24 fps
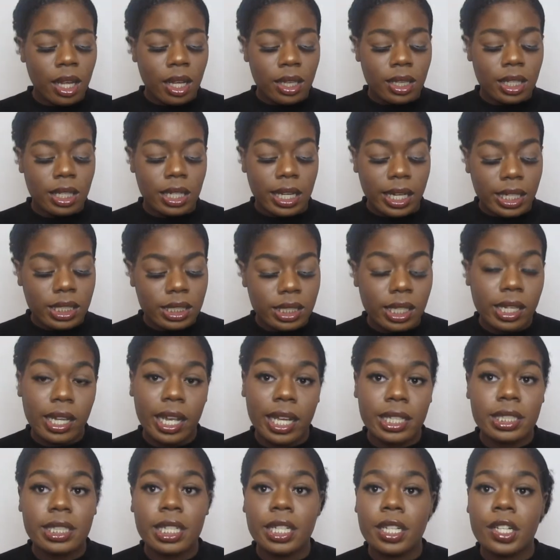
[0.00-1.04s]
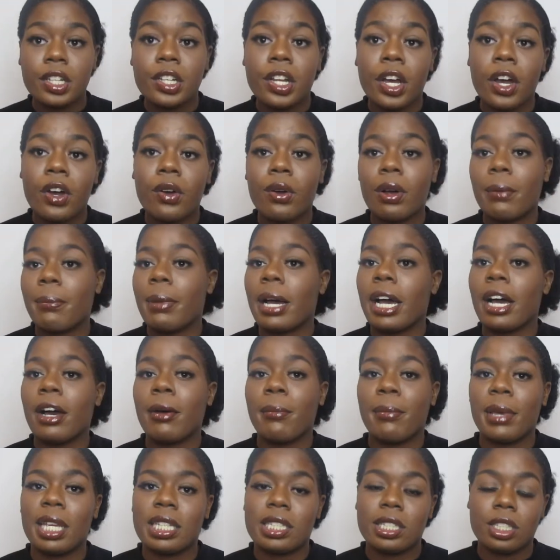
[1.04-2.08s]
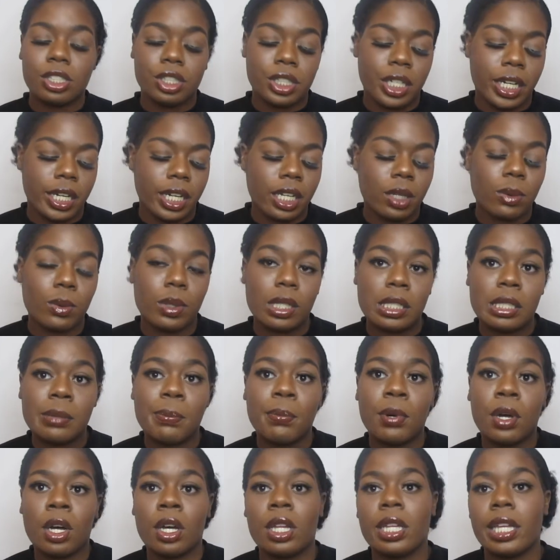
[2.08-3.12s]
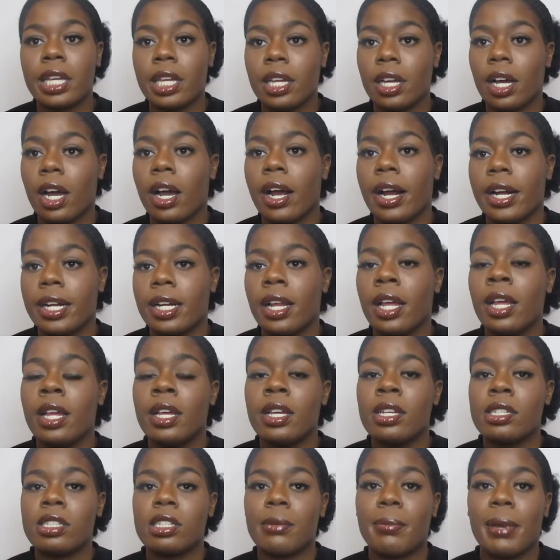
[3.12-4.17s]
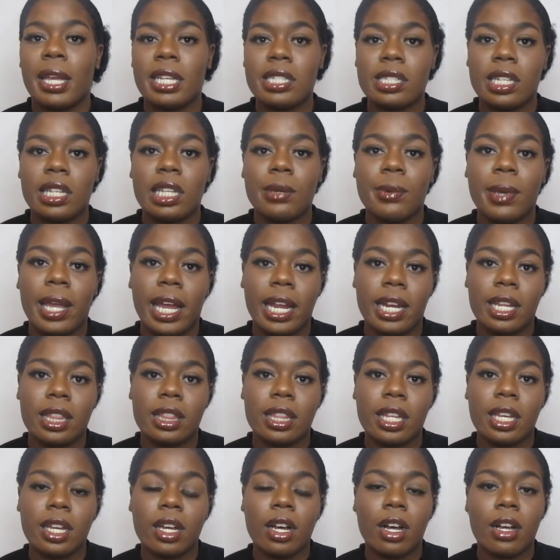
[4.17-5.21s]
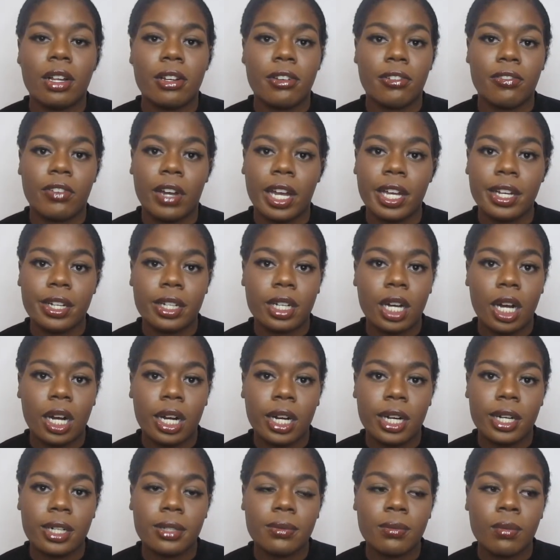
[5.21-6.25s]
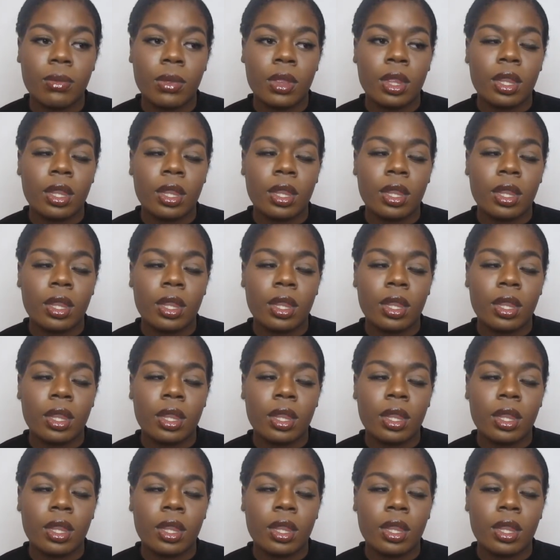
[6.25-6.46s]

The next thing I didn't know about basic training was pulling guard. So basically we had a thing called fire guard.